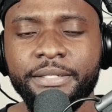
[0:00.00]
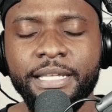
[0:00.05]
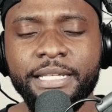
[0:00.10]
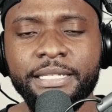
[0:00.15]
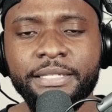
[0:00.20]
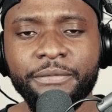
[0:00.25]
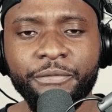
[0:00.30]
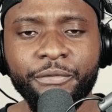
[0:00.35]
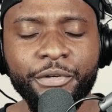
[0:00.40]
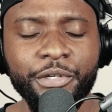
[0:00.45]
So
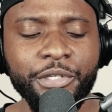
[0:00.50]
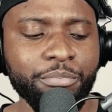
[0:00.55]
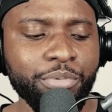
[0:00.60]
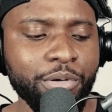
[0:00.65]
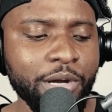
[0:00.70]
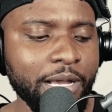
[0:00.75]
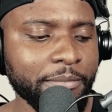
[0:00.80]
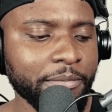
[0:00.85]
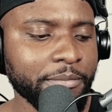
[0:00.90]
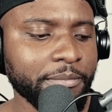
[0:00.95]
that's the first
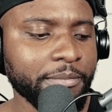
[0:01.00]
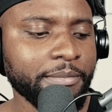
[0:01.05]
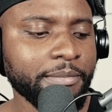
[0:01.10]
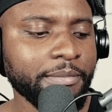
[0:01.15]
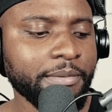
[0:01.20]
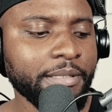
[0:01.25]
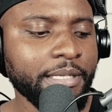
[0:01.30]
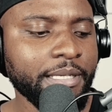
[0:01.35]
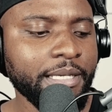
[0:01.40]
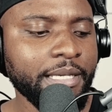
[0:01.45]
problem.
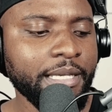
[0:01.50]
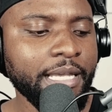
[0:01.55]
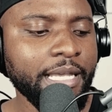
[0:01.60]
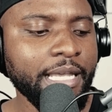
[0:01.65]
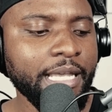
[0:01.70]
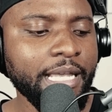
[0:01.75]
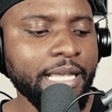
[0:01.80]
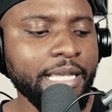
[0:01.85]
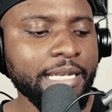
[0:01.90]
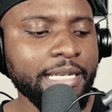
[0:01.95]

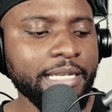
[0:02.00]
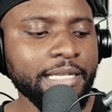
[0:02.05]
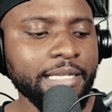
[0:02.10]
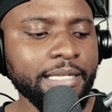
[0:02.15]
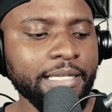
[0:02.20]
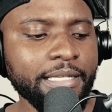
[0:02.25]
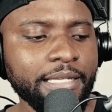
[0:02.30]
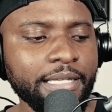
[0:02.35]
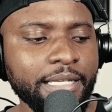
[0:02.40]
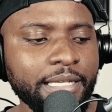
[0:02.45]
And
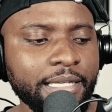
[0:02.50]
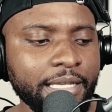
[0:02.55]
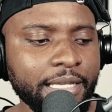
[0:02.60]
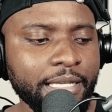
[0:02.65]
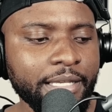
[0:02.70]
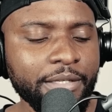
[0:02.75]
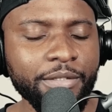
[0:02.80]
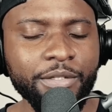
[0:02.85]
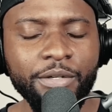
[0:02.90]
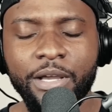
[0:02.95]

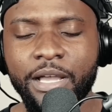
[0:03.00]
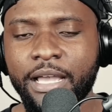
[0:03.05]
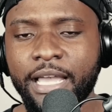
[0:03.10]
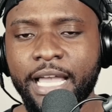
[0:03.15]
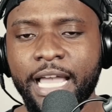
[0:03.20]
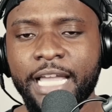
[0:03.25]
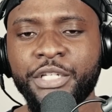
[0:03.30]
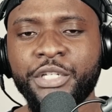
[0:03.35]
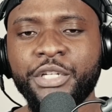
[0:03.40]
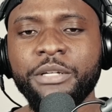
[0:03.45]
you know,
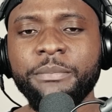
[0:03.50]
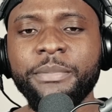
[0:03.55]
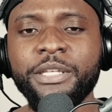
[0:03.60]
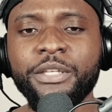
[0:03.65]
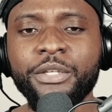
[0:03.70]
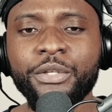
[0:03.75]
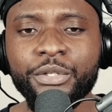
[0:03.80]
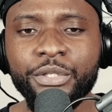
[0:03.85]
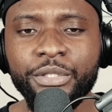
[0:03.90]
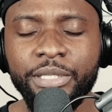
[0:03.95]
I, I, should be
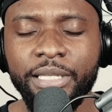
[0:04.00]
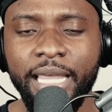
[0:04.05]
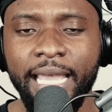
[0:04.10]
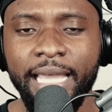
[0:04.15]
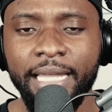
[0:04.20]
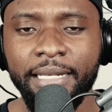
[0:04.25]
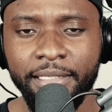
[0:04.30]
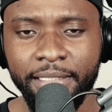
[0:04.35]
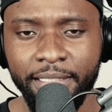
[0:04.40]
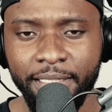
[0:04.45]
used to
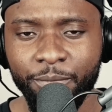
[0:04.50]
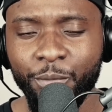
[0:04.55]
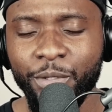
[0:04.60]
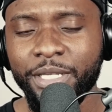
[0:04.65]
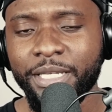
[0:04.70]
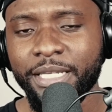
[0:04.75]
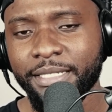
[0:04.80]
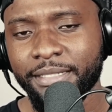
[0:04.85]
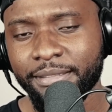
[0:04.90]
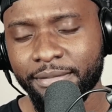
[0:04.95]
that, and we
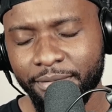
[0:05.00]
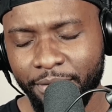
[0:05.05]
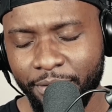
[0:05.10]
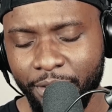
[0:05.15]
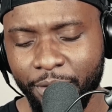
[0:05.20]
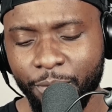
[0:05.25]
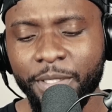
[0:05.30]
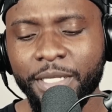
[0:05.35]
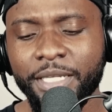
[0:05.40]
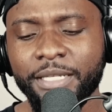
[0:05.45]
can, you
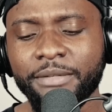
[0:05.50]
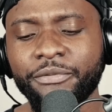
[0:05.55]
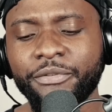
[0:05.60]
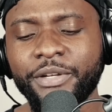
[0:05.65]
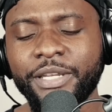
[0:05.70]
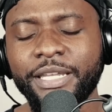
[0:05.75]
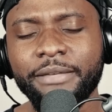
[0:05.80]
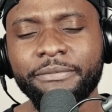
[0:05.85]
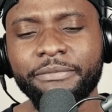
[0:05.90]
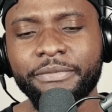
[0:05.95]
know, we can
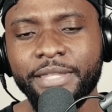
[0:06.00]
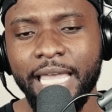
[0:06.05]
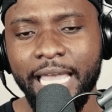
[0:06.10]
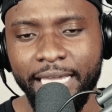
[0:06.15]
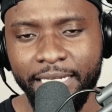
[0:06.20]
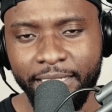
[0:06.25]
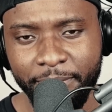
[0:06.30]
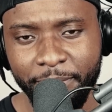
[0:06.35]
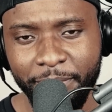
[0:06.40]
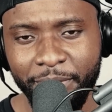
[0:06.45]
forgive
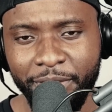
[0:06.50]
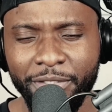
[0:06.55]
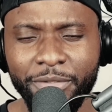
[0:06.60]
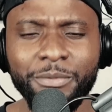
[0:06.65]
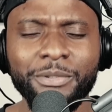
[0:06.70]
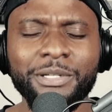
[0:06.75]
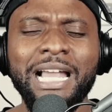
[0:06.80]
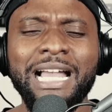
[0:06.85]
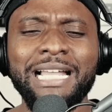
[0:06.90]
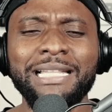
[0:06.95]
that because
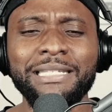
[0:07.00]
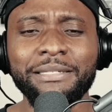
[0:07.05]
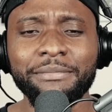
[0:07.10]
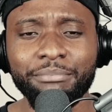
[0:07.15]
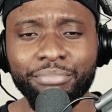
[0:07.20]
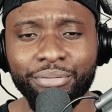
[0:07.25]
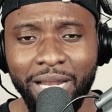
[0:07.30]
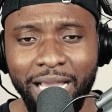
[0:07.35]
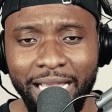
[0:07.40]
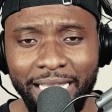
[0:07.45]
we're not
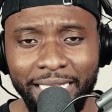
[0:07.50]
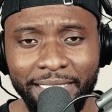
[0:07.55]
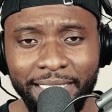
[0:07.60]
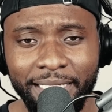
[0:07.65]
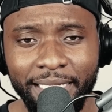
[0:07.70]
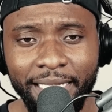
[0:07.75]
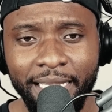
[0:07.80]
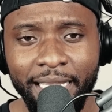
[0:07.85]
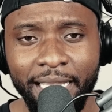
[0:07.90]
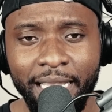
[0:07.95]
surprised.
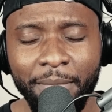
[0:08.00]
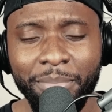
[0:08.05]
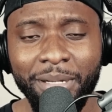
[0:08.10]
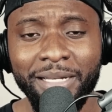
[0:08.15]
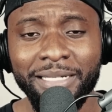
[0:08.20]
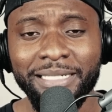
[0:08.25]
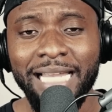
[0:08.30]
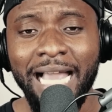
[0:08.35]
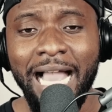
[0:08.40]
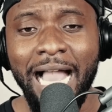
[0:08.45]
But
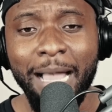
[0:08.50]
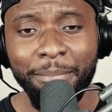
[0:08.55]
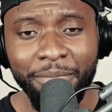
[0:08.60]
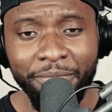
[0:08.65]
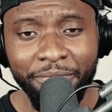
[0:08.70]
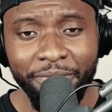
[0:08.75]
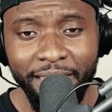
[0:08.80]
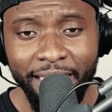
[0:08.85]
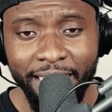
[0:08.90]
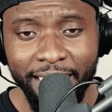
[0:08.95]
on top
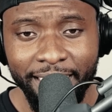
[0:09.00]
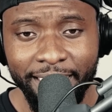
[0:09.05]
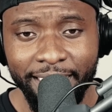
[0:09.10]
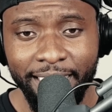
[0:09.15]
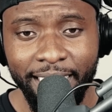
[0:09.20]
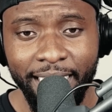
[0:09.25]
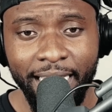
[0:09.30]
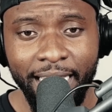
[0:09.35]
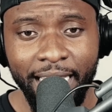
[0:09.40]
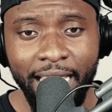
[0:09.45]
of this,
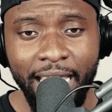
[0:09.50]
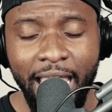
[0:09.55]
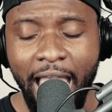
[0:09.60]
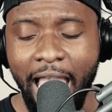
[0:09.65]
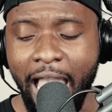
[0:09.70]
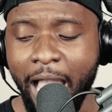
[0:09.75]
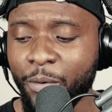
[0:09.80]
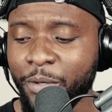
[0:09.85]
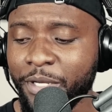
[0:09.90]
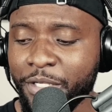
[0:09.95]

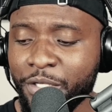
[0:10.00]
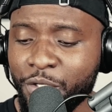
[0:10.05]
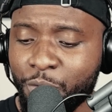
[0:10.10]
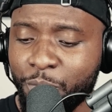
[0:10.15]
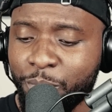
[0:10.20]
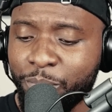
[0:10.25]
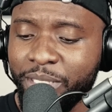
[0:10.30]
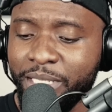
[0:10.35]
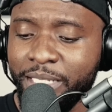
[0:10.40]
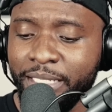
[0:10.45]
how can
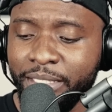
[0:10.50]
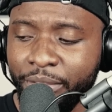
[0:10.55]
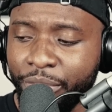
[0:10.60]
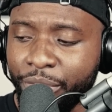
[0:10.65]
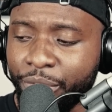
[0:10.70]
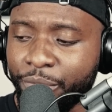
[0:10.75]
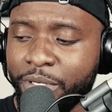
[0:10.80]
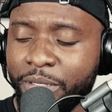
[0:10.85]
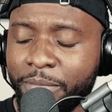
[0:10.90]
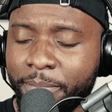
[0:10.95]
you be in
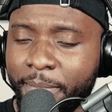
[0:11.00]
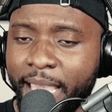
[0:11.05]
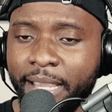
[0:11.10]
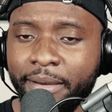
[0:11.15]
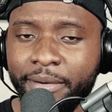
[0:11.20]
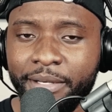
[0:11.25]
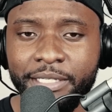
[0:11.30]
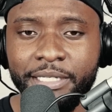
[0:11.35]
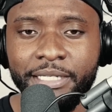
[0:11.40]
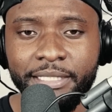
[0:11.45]
three
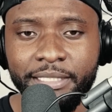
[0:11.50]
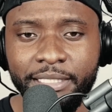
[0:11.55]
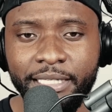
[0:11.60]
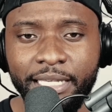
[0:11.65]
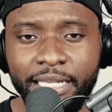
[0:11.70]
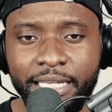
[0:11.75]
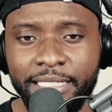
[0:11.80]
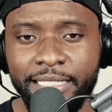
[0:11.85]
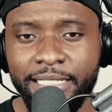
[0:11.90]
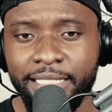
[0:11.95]
marriages
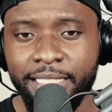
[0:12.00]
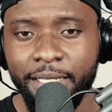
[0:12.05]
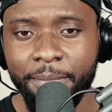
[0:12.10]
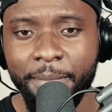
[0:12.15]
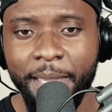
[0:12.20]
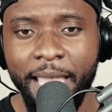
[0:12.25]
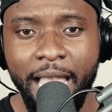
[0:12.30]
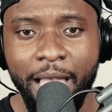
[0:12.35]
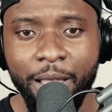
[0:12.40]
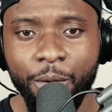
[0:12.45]
and
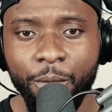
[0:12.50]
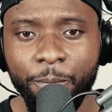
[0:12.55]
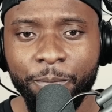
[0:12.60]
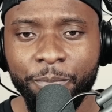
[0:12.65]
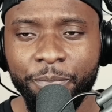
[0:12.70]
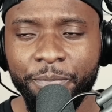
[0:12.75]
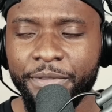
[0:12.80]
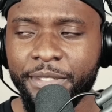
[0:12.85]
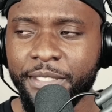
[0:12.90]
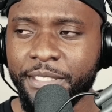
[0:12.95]
somehow
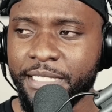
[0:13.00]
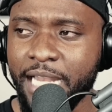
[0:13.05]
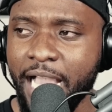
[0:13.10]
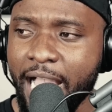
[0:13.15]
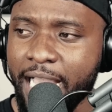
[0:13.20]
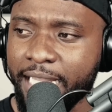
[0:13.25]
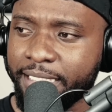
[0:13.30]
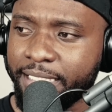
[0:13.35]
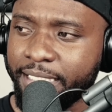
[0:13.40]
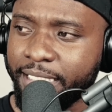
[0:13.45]

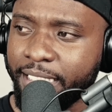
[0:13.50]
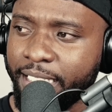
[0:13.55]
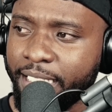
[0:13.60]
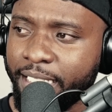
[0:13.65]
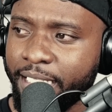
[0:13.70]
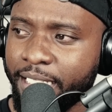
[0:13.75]
not